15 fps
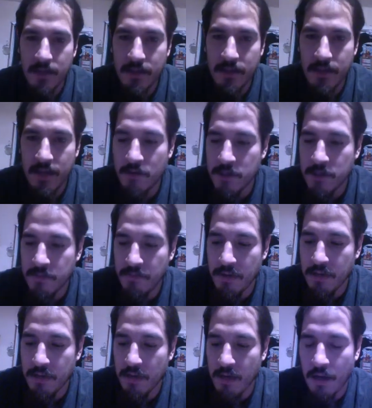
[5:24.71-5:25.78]
They always put
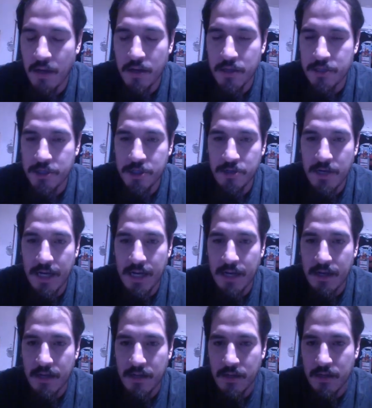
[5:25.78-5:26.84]
their longest track
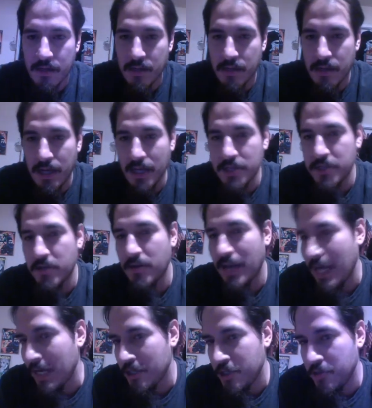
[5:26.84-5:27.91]
as their
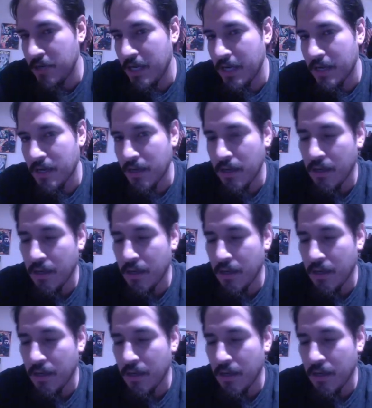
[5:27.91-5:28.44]
last track.